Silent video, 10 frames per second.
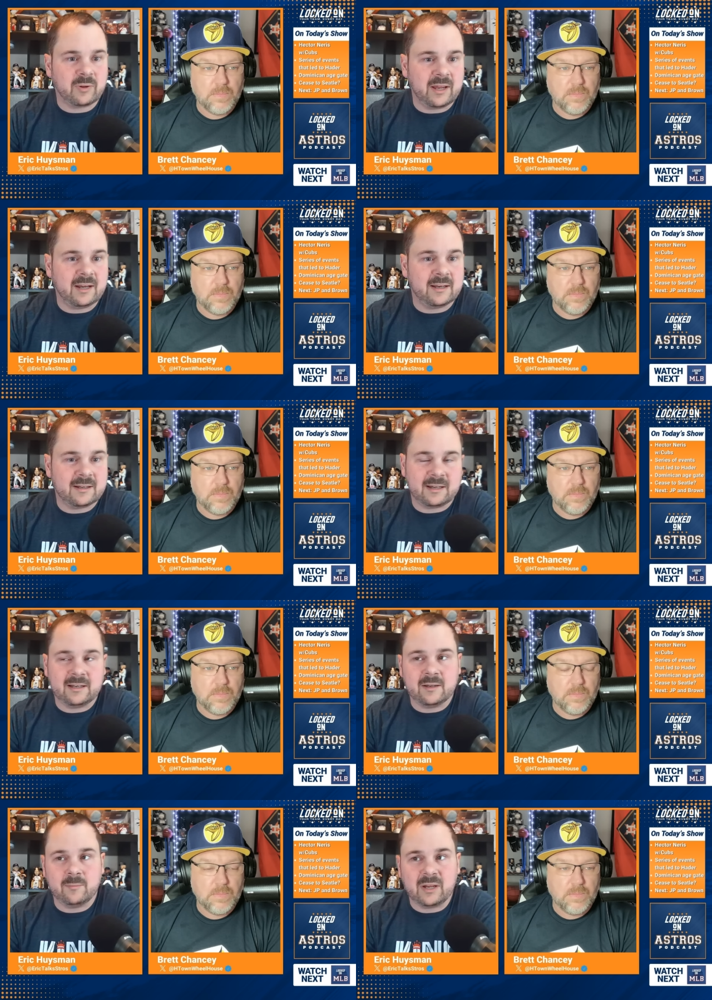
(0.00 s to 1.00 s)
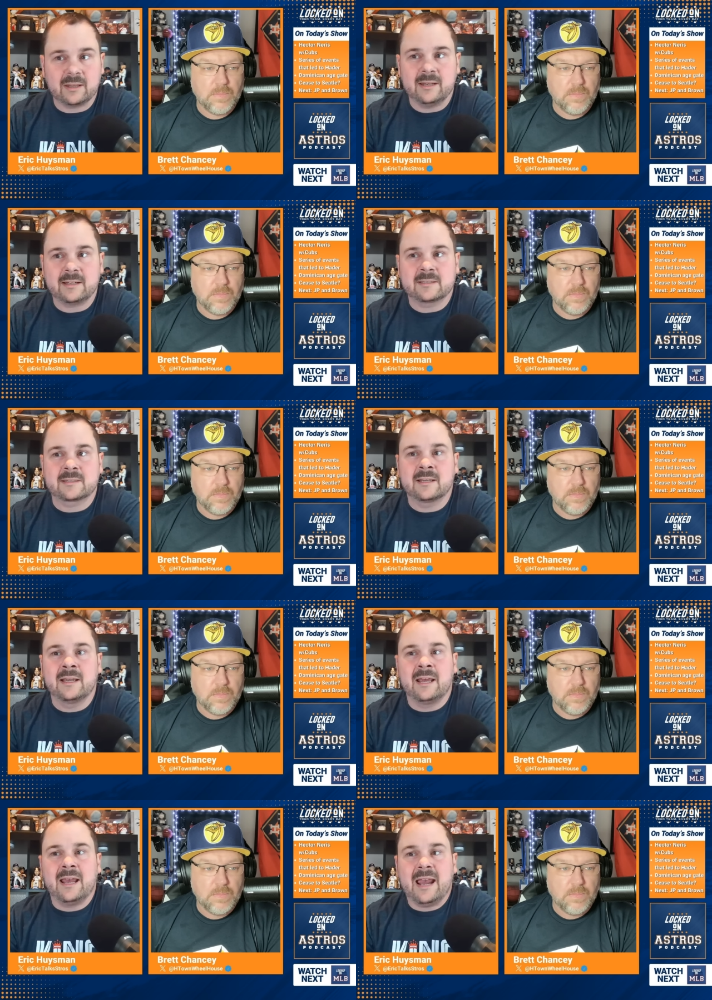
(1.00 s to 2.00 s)
Speaker 1: played in the big leagues,
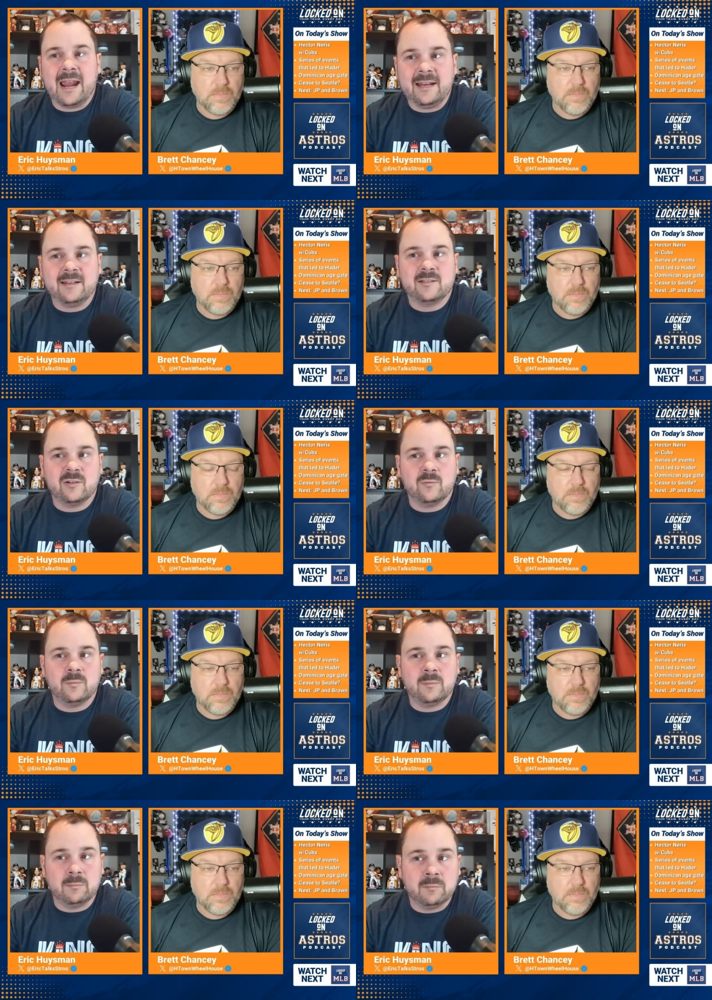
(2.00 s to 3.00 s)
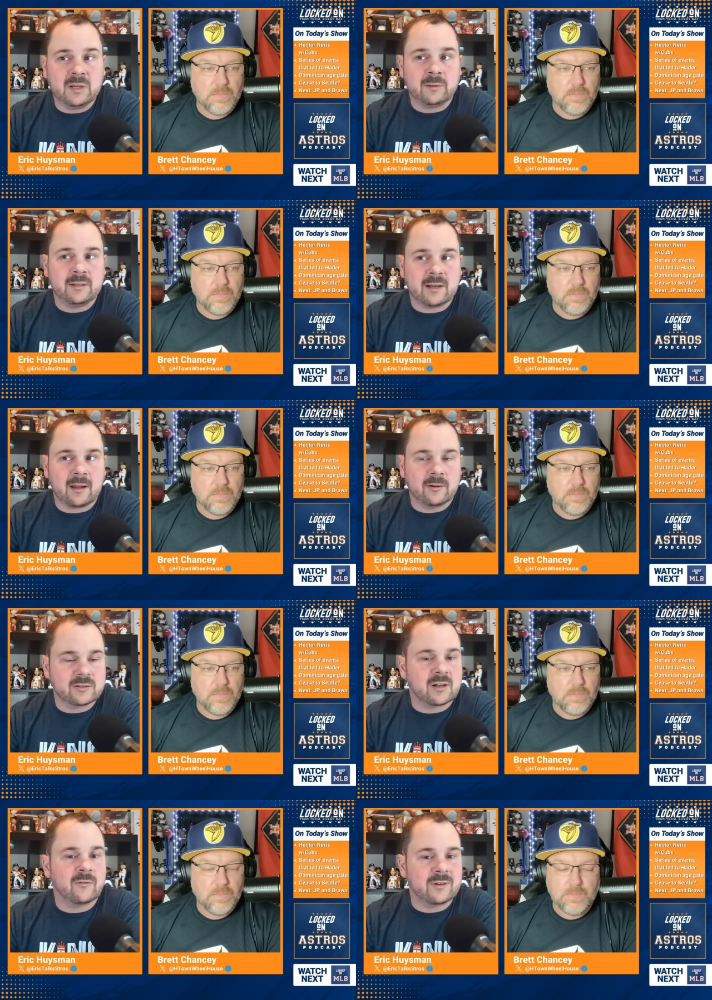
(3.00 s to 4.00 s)
82 million
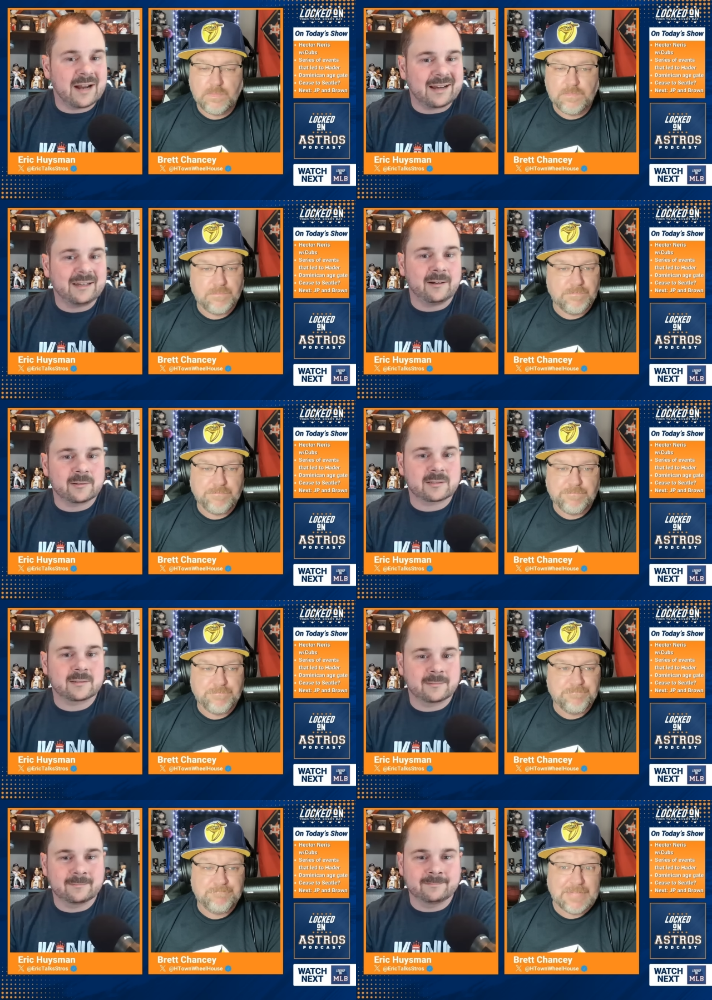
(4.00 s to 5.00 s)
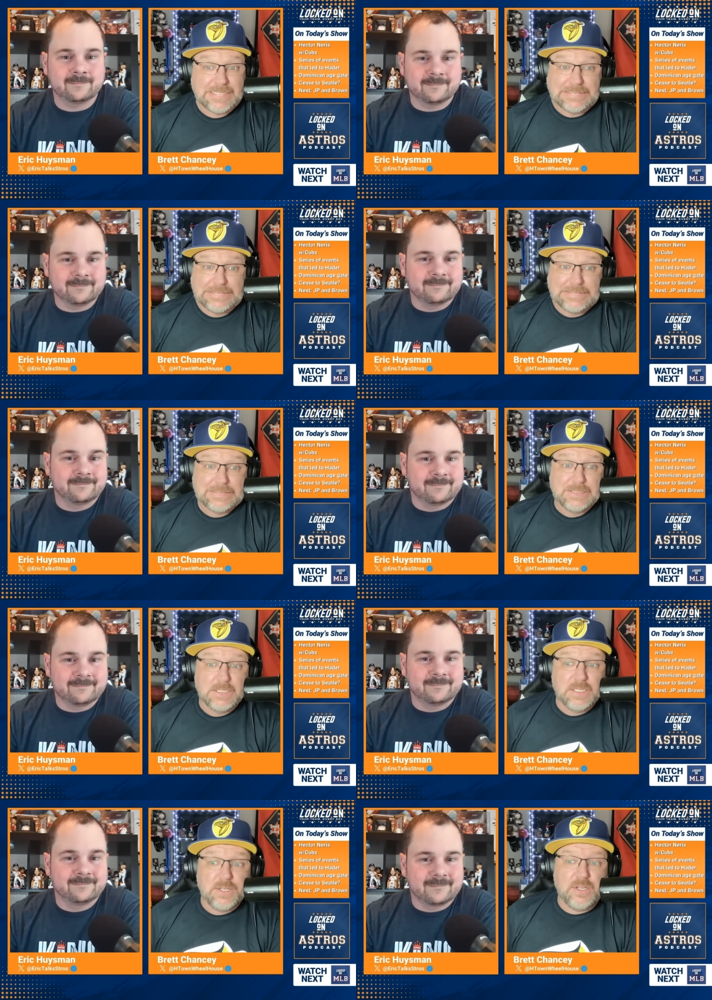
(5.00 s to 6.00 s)
dollars over nine years.
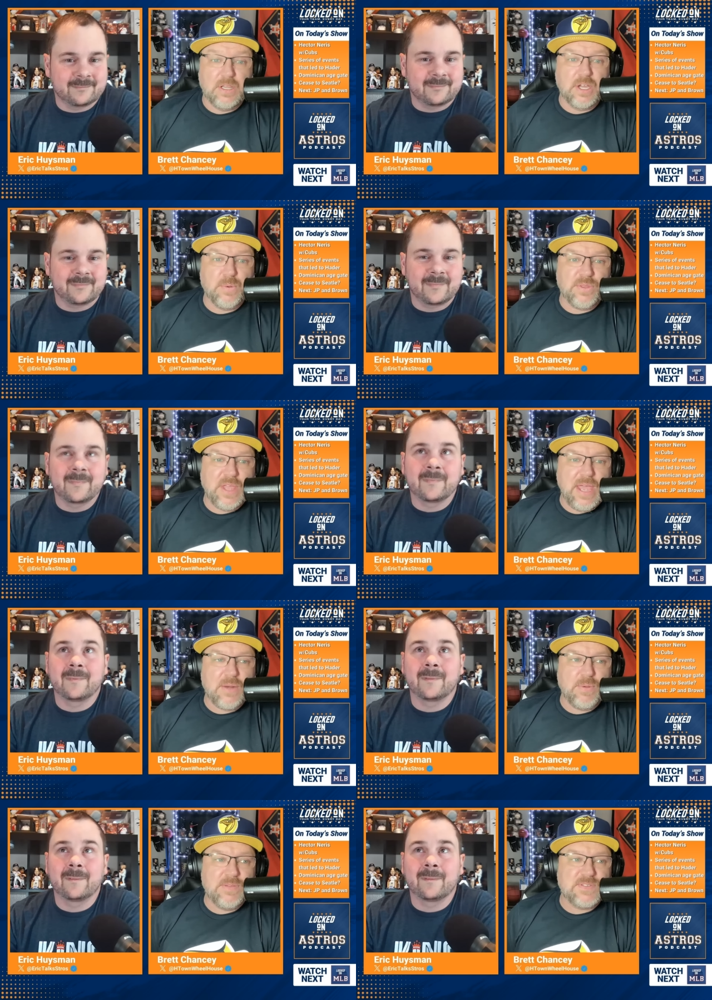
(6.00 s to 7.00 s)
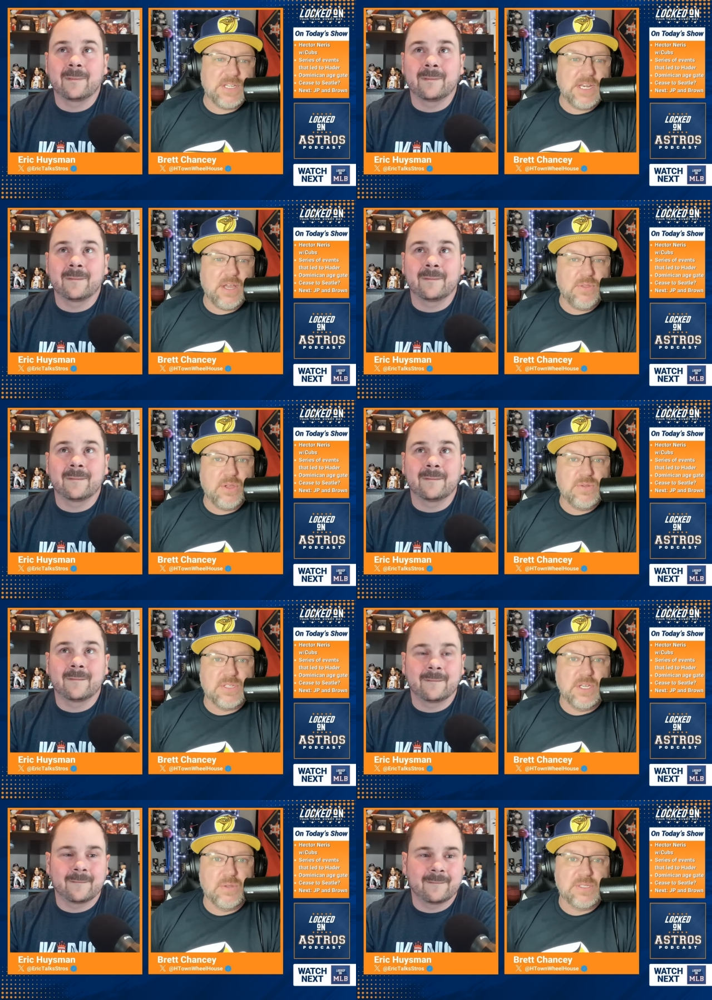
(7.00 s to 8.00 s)
Speaker 2: Good luck with that. We've seen how those
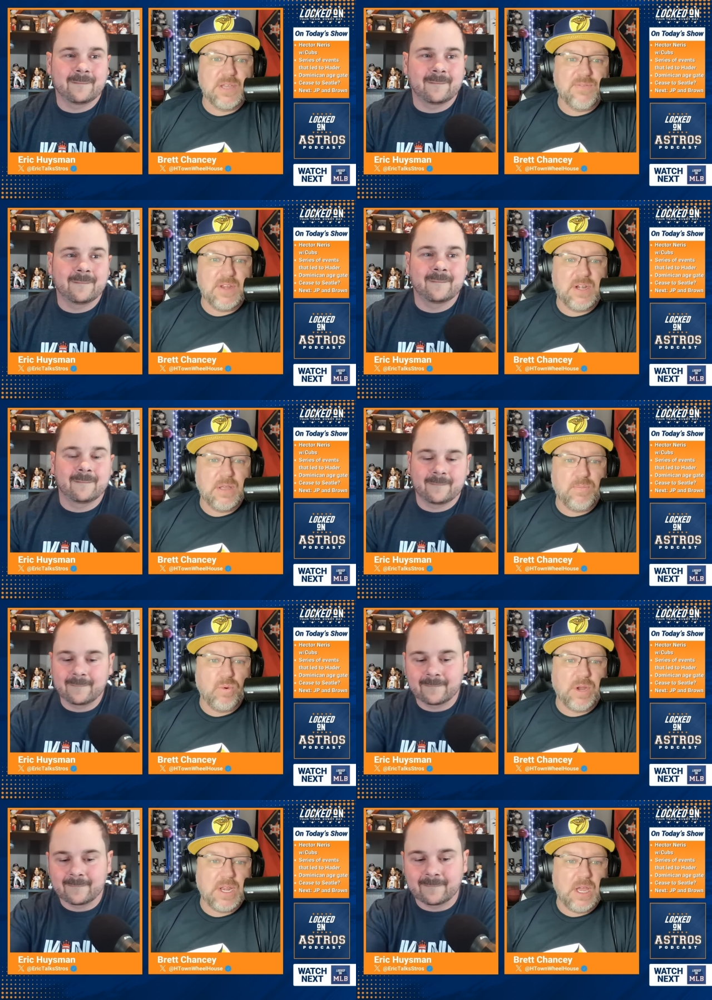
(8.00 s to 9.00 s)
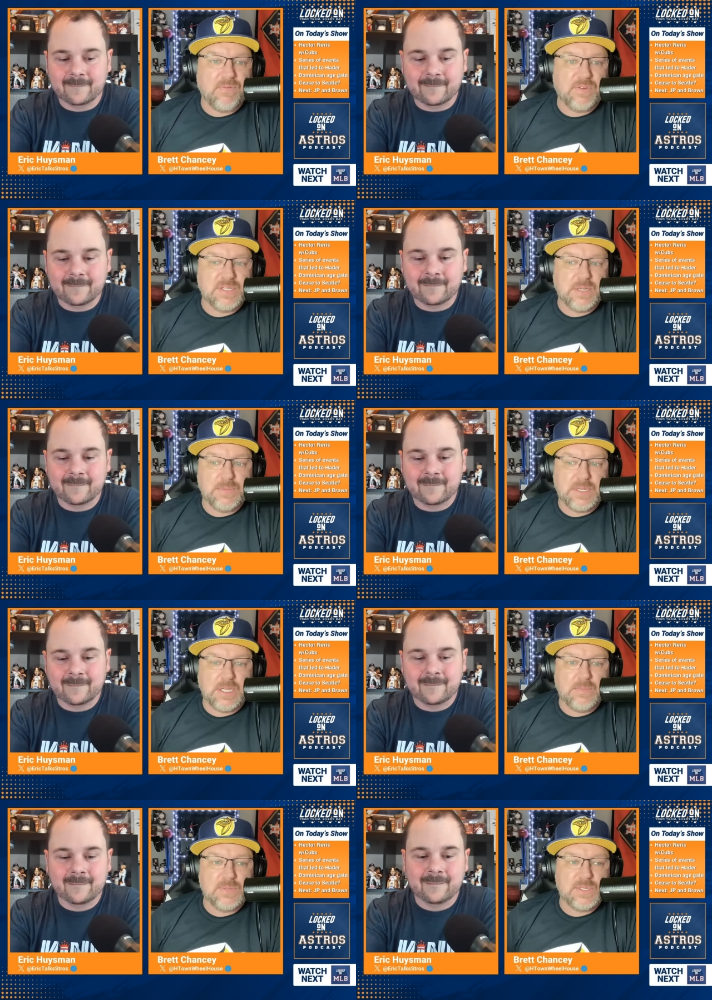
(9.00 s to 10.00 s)
deals have ended up working out for some
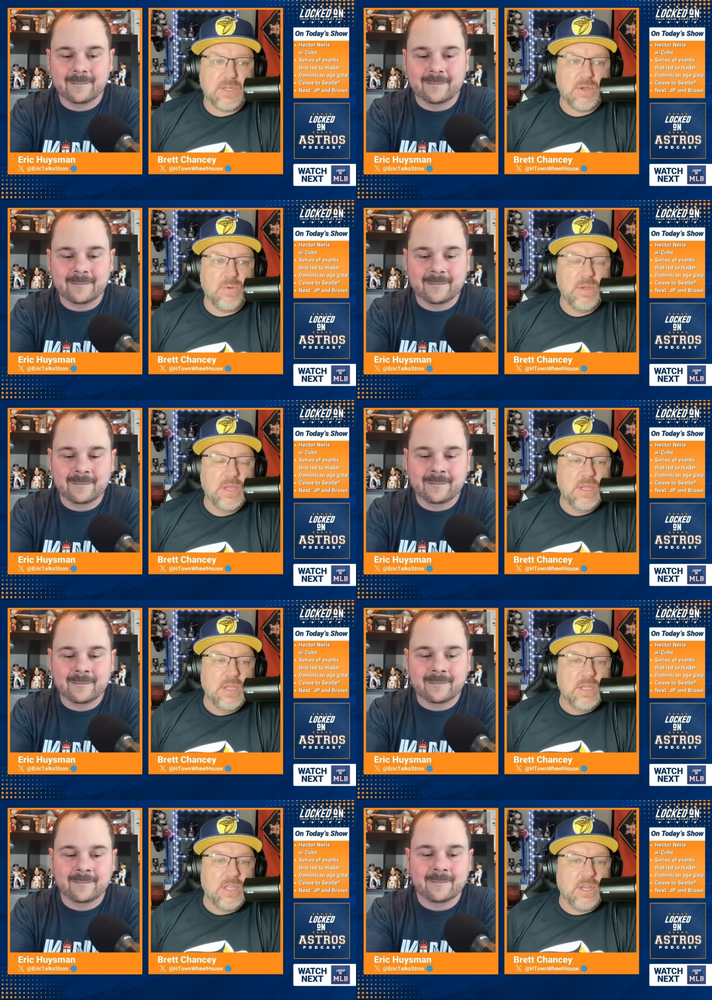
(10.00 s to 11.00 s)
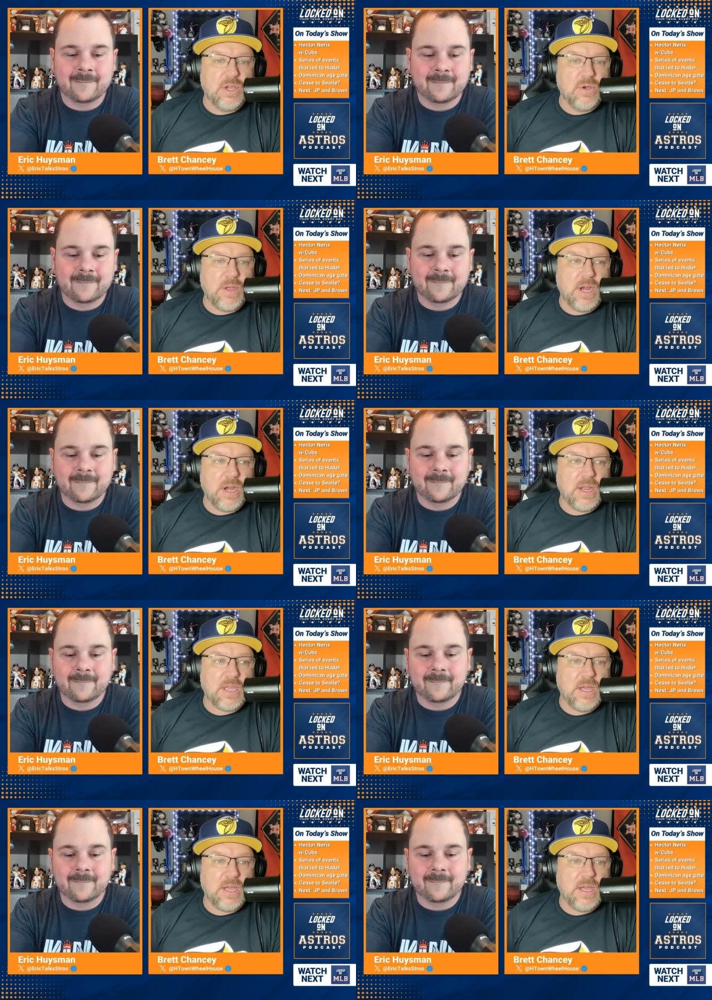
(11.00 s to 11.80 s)
teams. So you know, Eric,